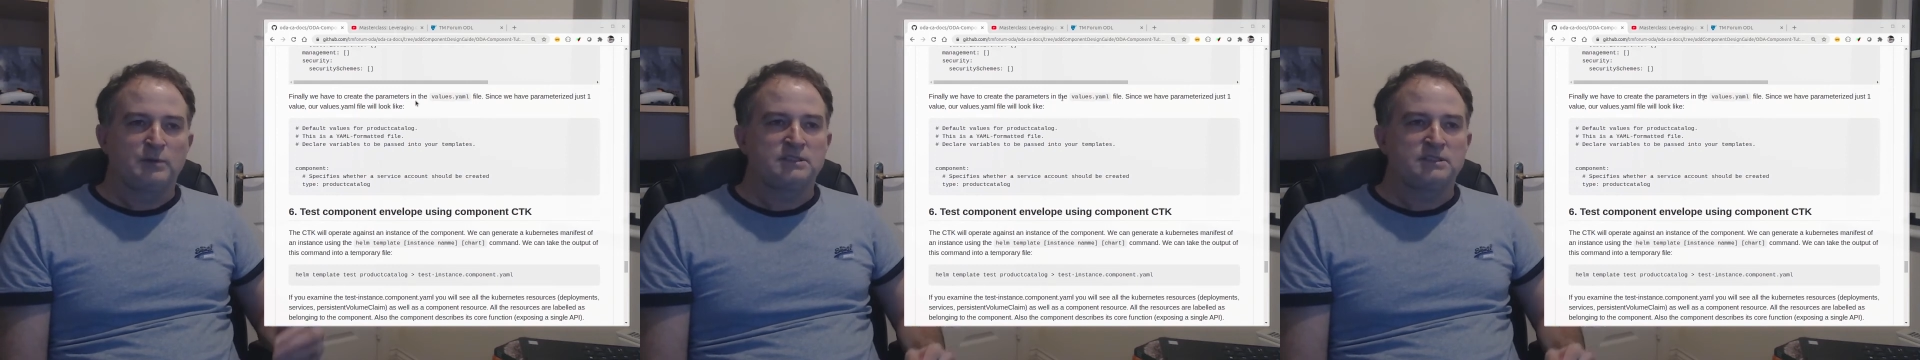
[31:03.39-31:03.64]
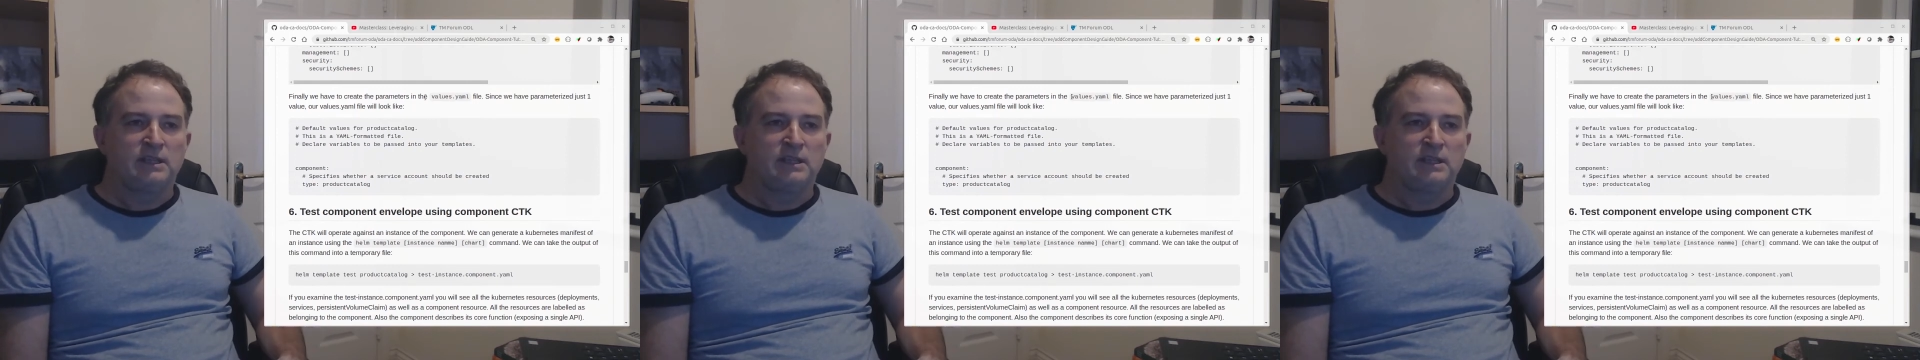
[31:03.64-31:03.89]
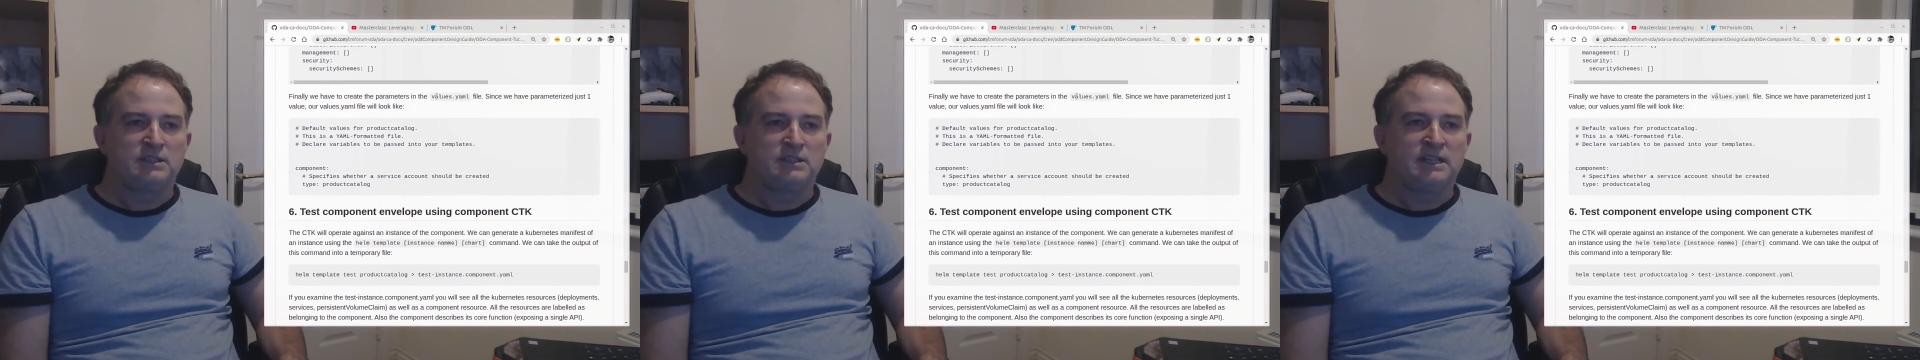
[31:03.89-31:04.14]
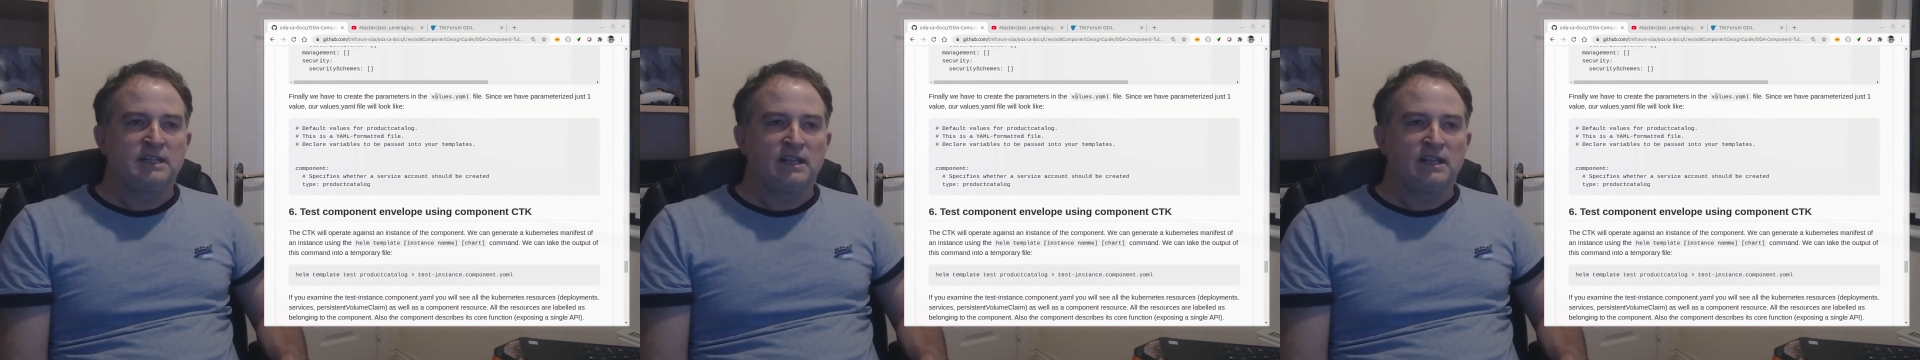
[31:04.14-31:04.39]
I just
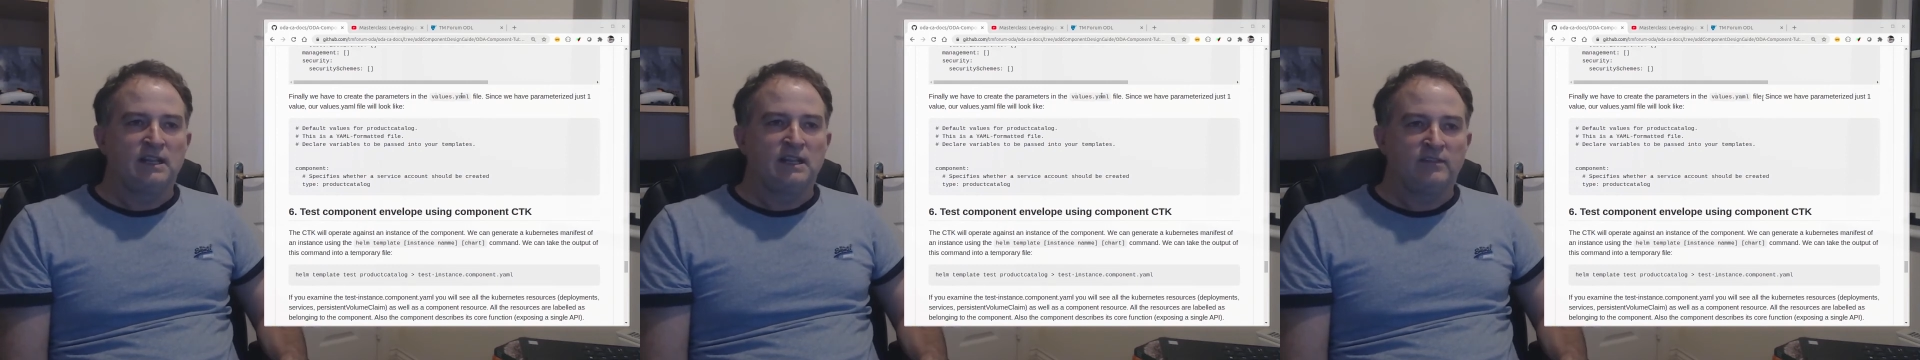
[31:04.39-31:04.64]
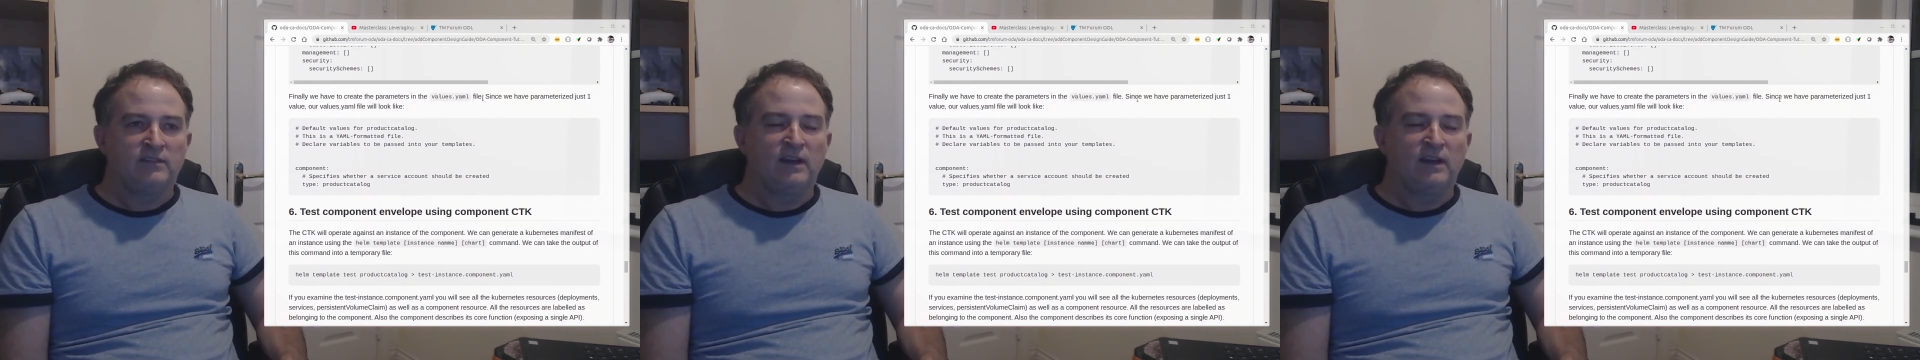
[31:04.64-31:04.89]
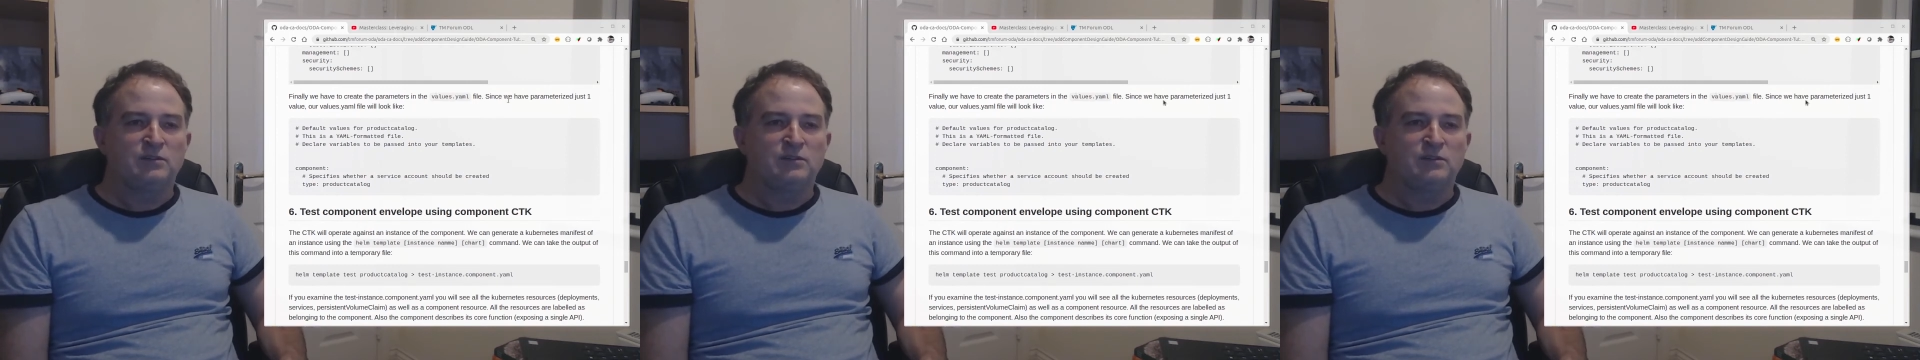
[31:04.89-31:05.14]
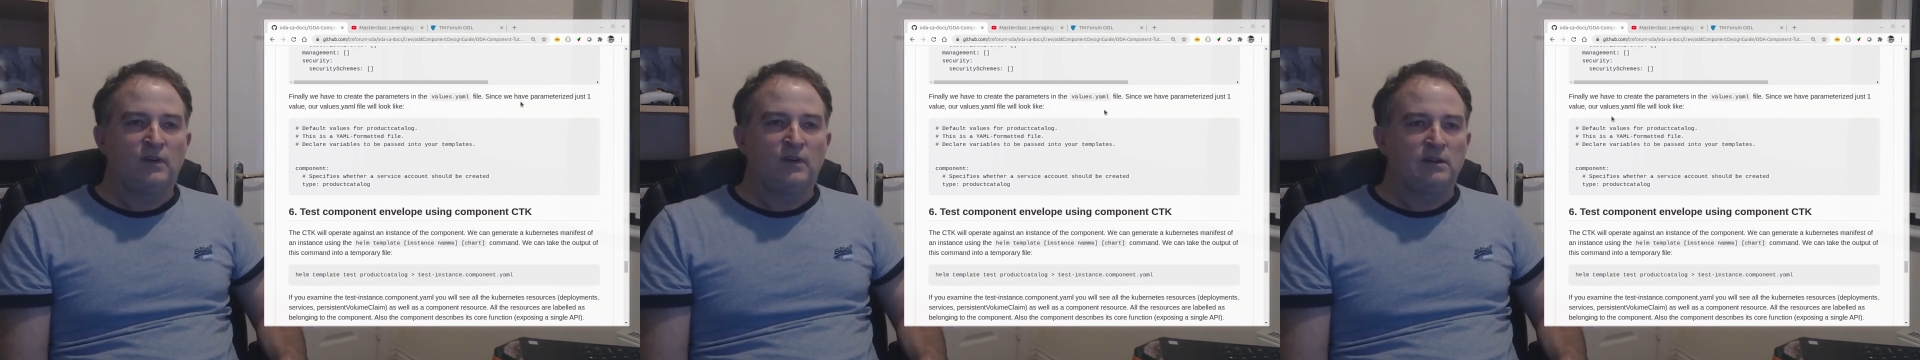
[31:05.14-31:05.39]
need in the values
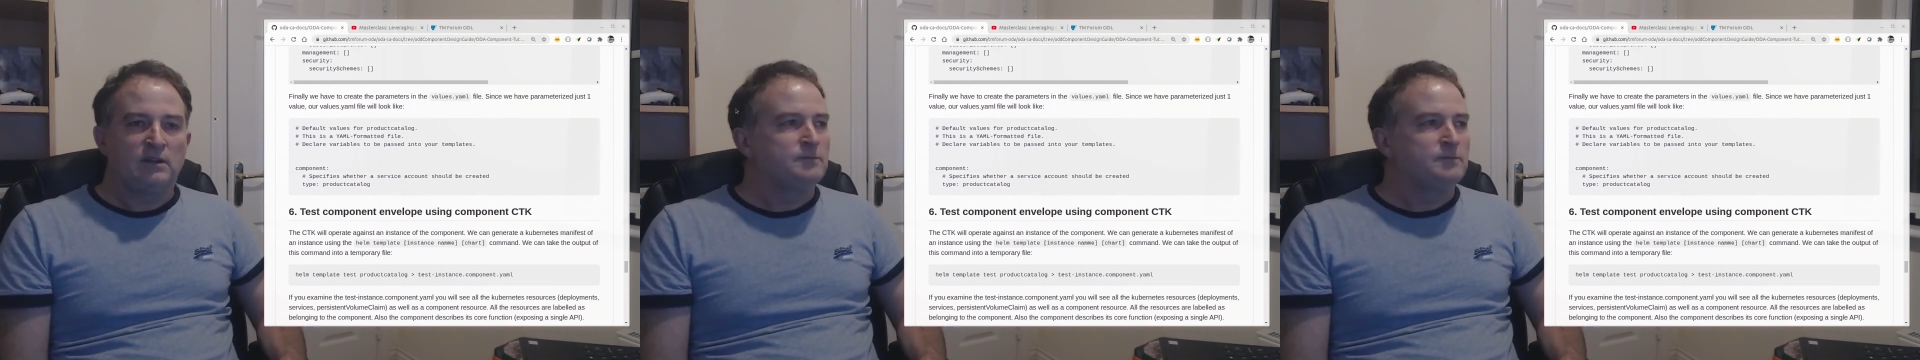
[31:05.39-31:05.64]
file,